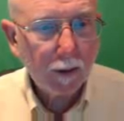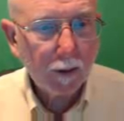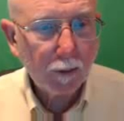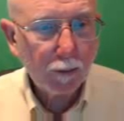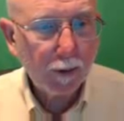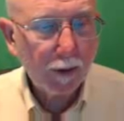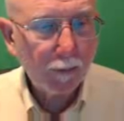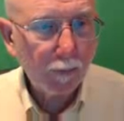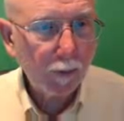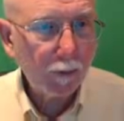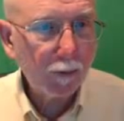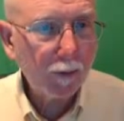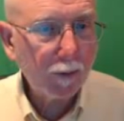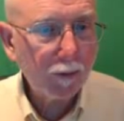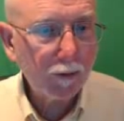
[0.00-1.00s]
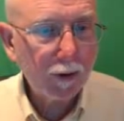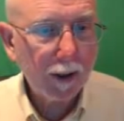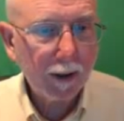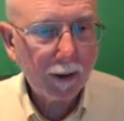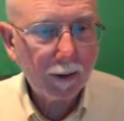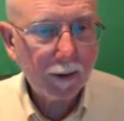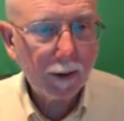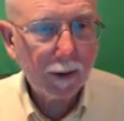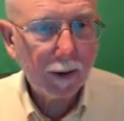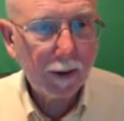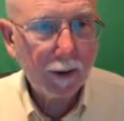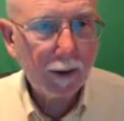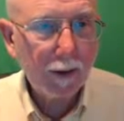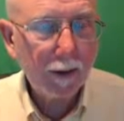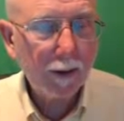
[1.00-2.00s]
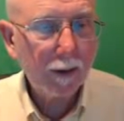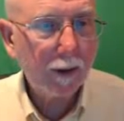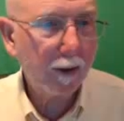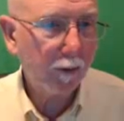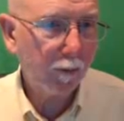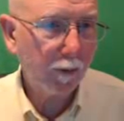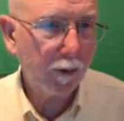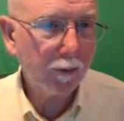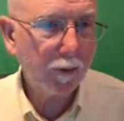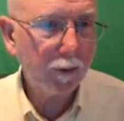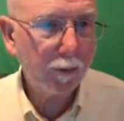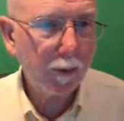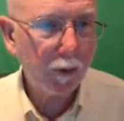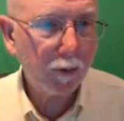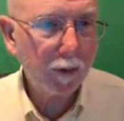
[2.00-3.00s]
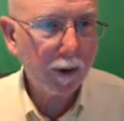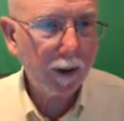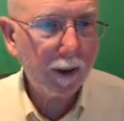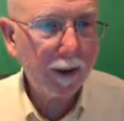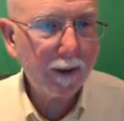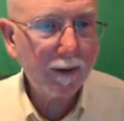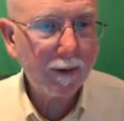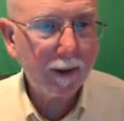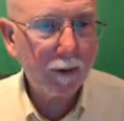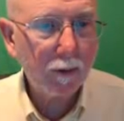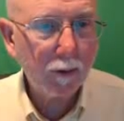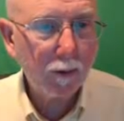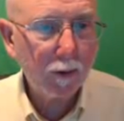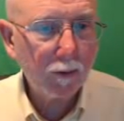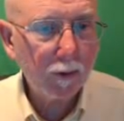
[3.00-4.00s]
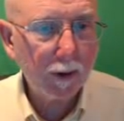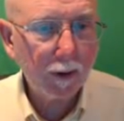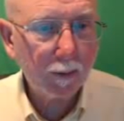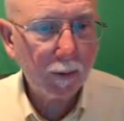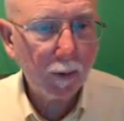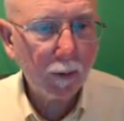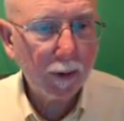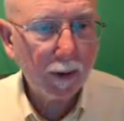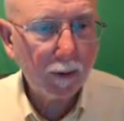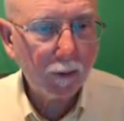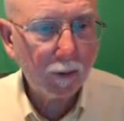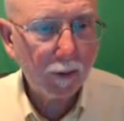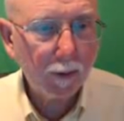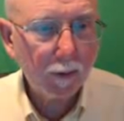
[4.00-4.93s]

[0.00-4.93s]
The transversal is line T. It crosses both lines at 2 distinct points.